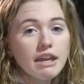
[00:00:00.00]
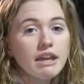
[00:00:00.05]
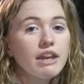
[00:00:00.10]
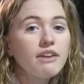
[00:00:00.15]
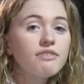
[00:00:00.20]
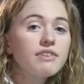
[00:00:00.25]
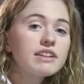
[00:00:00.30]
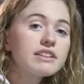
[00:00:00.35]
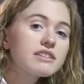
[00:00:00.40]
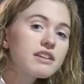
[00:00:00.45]

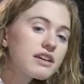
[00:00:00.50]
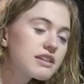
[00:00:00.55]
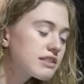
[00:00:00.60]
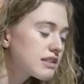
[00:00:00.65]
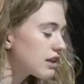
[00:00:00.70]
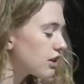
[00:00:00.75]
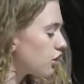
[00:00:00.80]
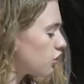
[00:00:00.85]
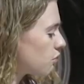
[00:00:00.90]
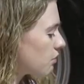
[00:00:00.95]
If it
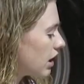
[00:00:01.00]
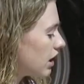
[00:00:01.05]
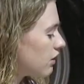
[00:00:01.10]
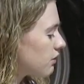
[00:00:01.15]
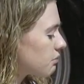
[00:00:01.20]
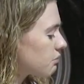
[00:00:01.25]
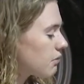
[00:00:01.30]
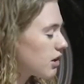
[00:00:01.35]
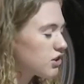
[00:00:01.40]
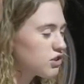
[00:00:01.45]
doesn't, you might
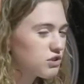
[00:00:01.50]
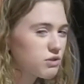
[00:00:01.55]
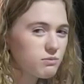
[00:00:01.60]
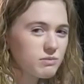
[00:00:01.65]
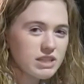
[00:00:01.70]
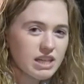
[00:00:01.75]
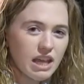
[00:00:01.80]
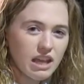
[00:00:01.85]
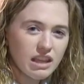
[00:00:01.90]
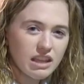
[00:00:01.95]
have
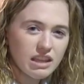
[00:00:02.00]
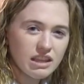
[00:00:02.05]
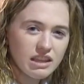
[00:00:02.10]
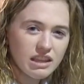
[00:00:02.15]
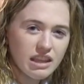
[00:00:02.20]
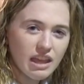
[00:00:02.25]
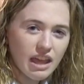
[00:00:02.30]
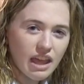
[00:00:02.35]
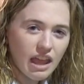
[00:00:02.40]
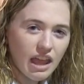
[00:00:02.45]
mushroomed
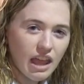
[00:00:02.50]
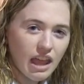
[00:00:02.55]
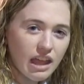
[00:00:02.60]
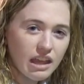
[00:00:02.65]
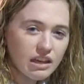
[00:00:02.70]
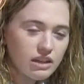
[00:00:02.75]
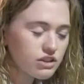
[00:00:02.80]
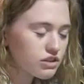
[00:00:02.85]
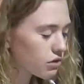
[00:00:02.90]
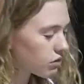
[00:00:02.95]
in the
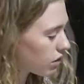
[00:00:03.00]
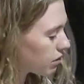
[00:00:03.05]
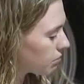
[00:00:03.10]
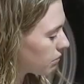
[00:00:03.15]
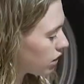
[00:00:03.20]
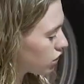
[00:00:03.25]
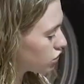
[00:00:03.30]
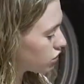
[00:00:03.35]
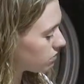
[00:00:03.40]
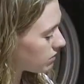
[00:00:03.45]
edge or
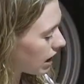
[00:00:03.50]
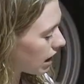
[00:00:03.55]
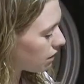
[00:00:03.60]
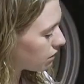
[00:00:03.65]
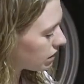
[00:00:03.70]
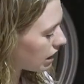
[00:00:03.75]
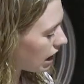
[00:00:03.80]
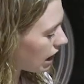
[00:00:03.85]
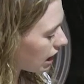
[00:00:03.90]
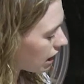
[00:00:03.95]
mushroomed
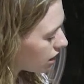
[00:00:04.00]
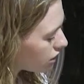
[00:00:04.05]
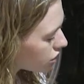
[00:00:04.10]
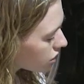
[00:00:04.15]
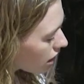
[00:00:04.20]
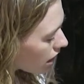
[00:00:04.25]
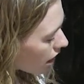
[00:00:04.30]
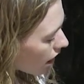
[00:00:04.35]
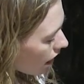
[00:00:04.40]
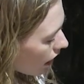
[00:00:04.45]
out the
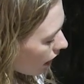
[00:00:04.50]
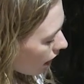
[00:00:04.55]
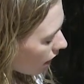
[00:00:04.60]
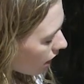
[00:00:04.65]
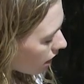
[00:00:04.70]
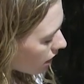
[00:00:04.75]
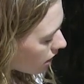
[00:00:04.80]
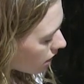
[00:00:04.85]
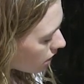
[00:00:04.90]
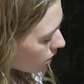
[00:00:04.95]
edge
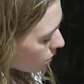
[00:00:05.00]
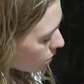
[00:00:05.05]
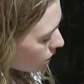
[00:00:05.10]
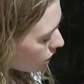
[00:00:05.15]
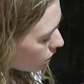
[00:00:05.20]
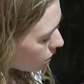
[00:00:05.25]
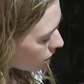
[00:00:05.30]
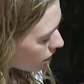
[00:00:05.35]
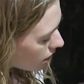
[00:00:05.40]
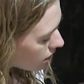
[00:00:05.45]

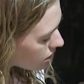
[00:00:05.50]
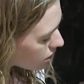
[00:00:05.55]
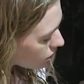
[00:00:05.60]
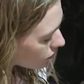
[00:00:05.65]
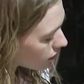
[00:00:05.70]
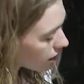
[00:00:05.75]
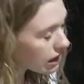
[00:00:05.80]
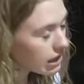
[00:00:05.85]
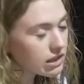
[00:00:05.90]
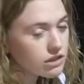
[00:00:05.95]
when you were
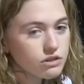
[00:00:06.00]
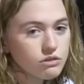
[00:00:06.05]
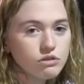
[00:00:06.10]
inserting it.